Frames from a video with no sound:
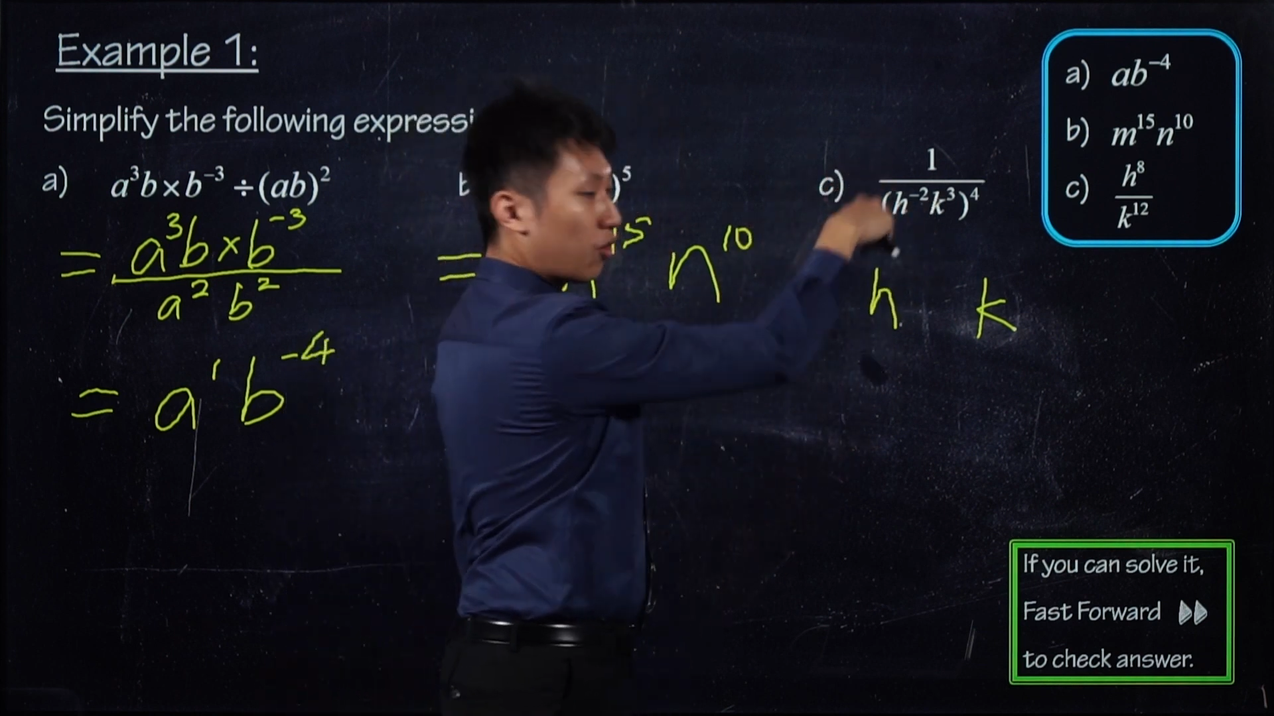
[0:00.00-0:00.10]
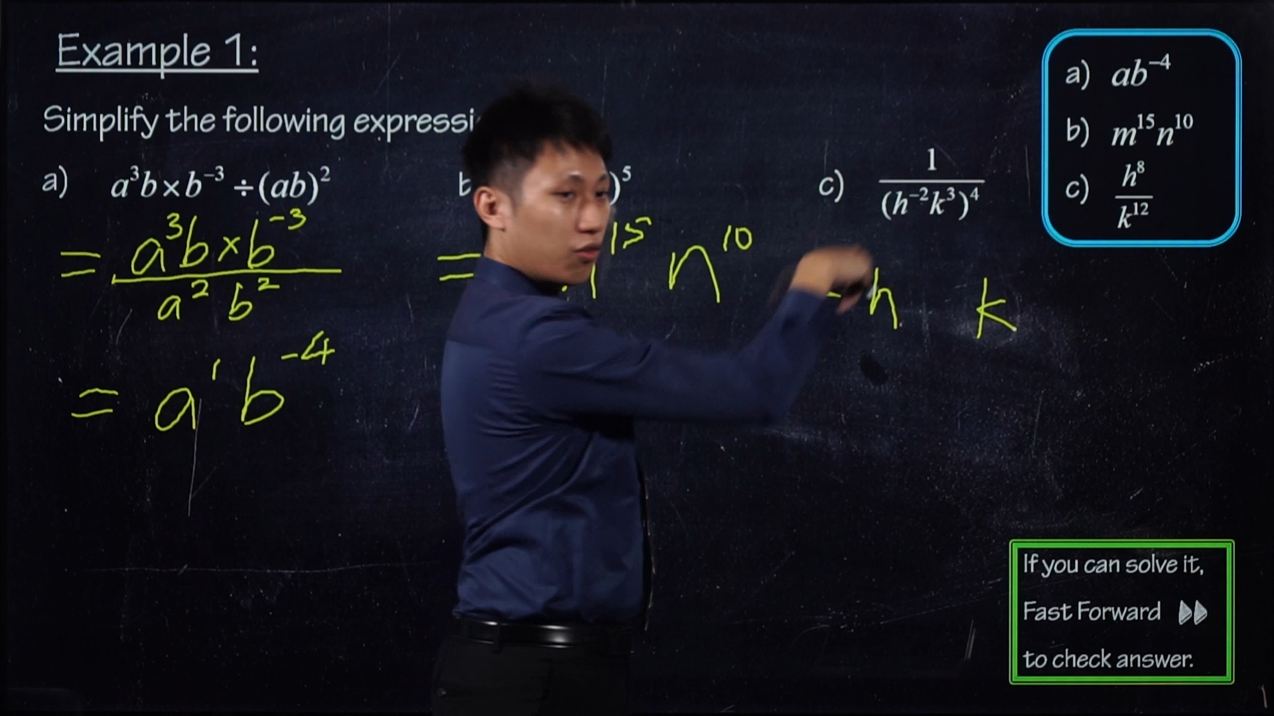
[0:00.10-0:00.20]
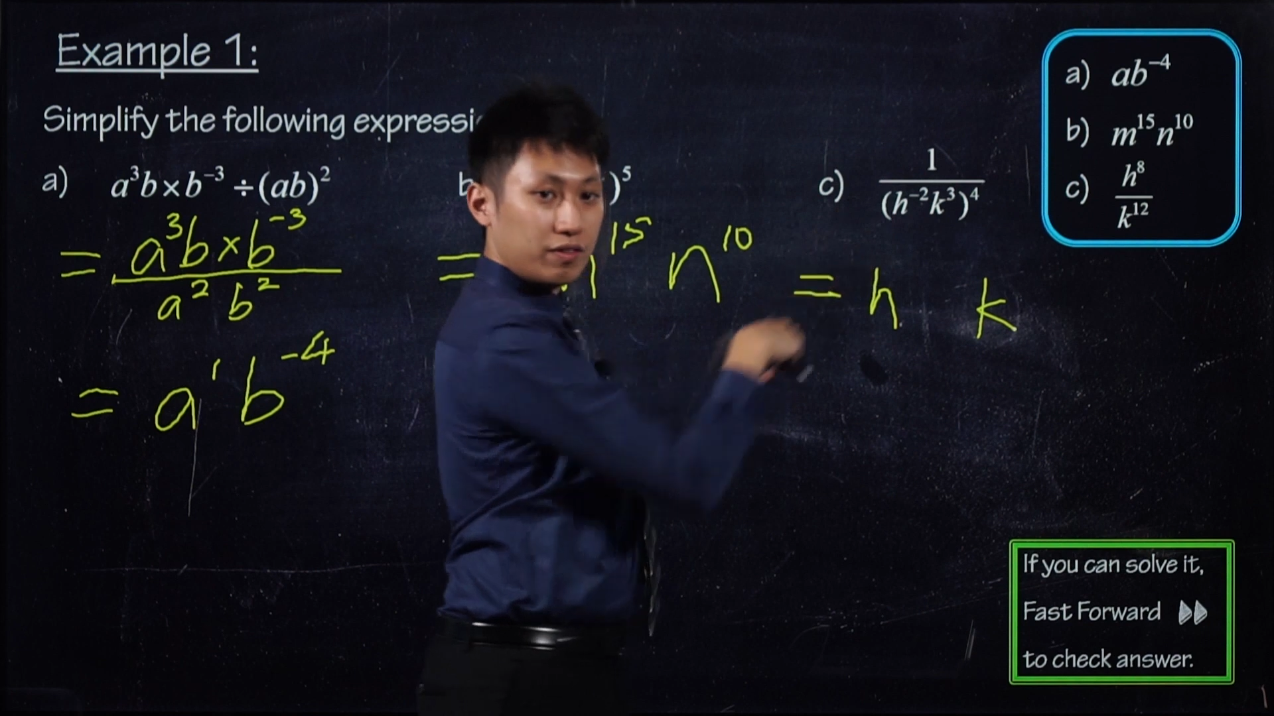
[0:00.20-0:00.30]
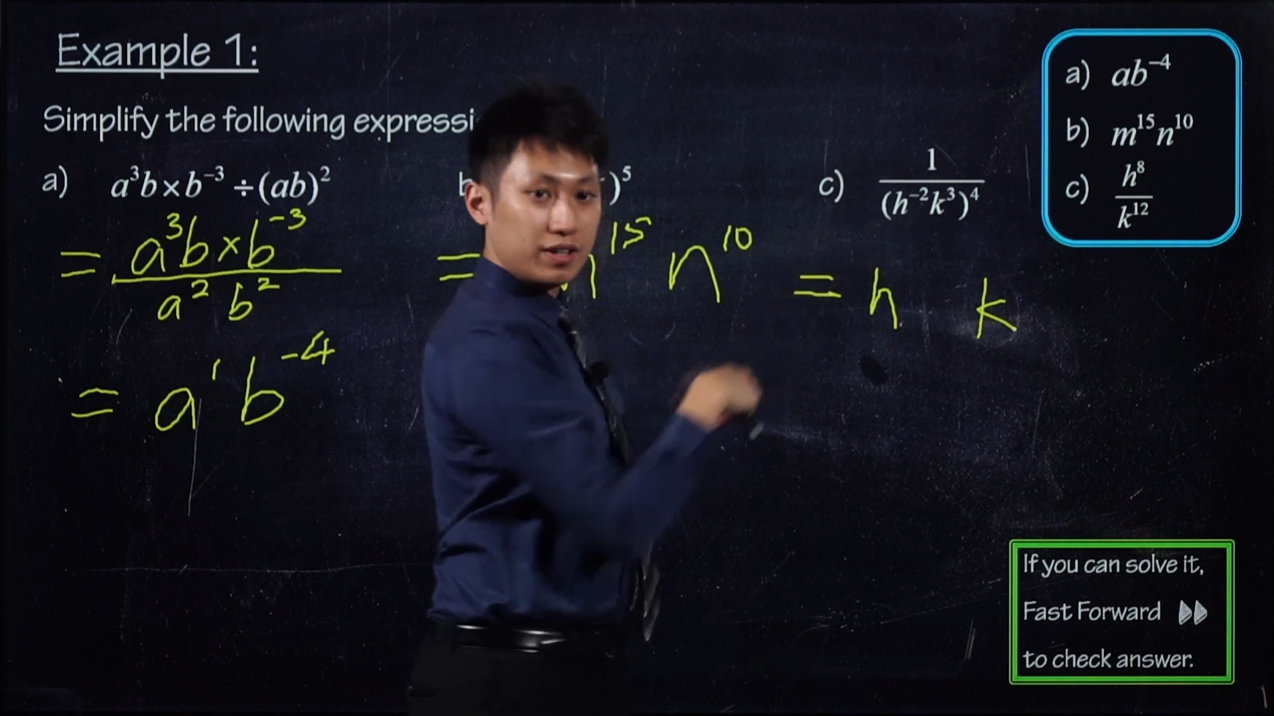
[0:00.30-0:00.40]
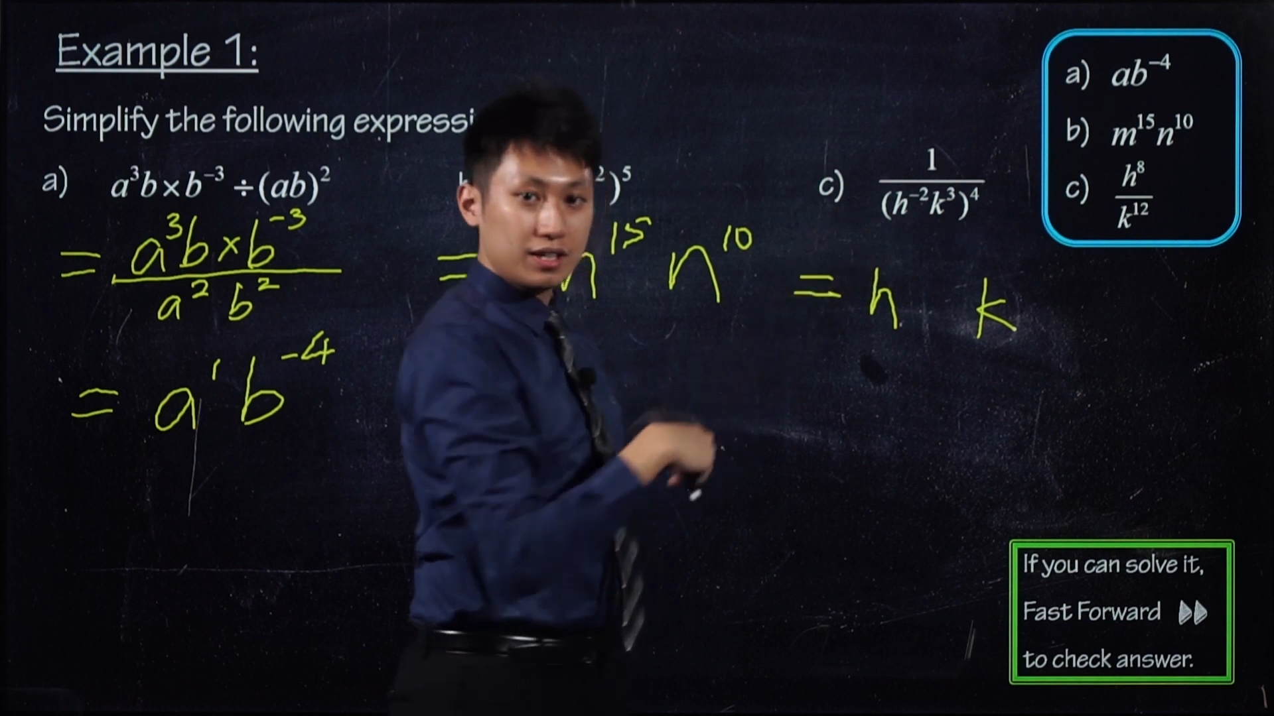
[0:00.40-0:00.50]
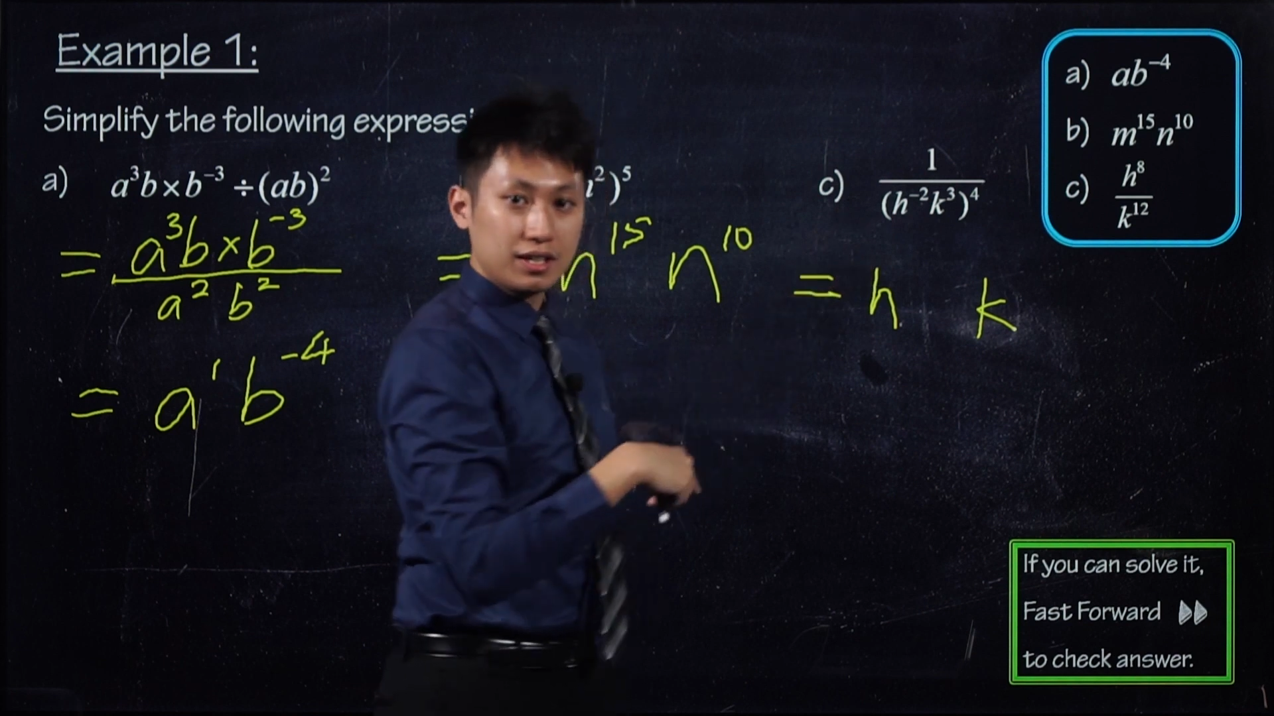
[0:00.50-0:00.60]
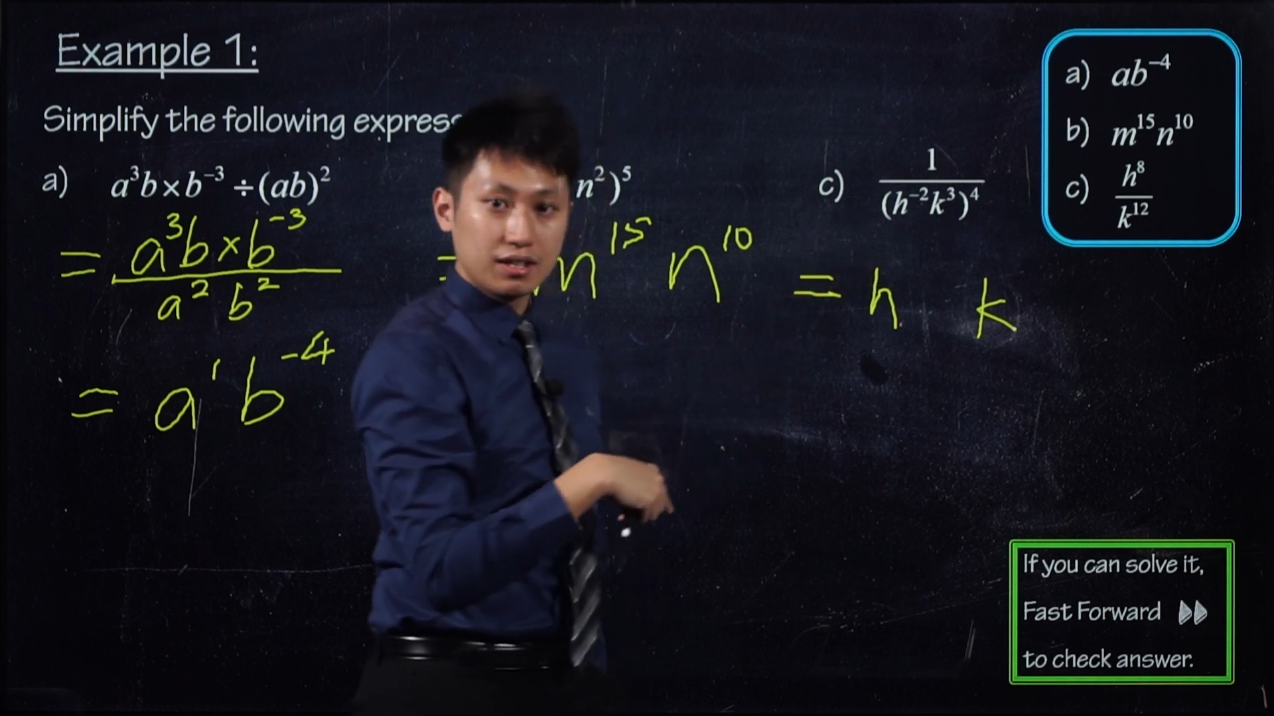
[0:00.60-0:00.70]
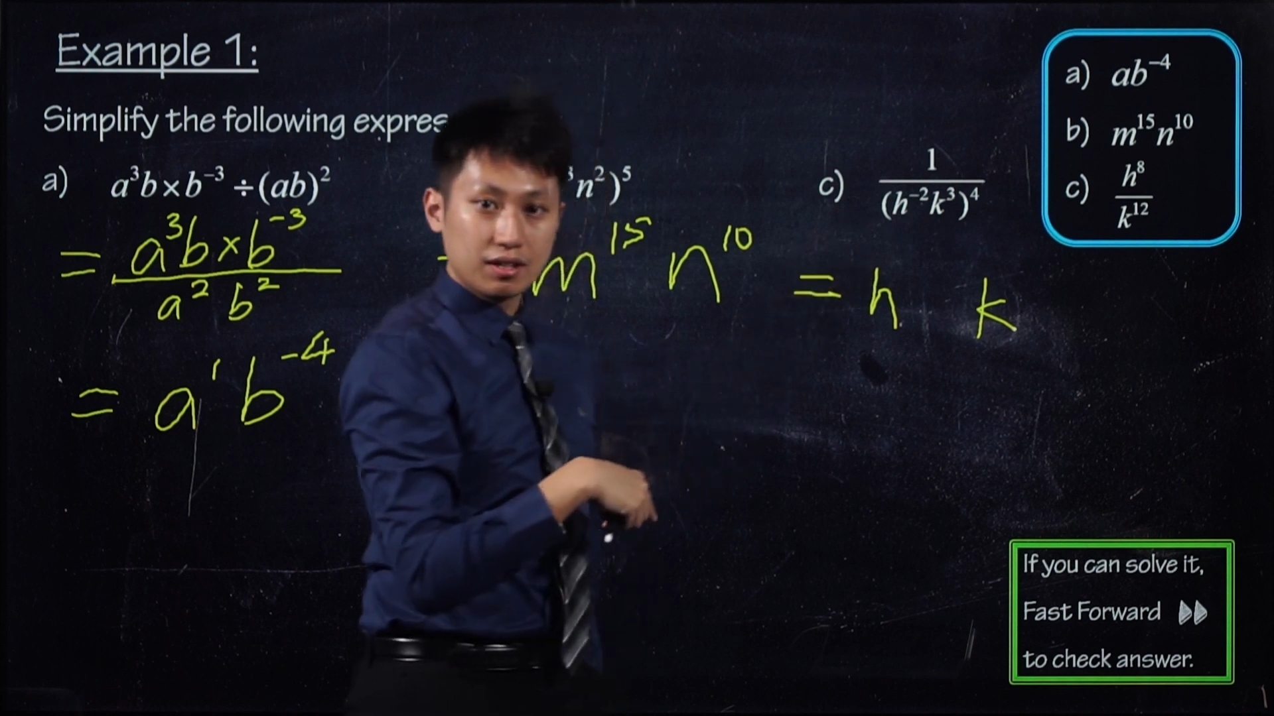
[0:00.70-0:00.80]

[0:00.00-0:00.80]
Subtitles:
over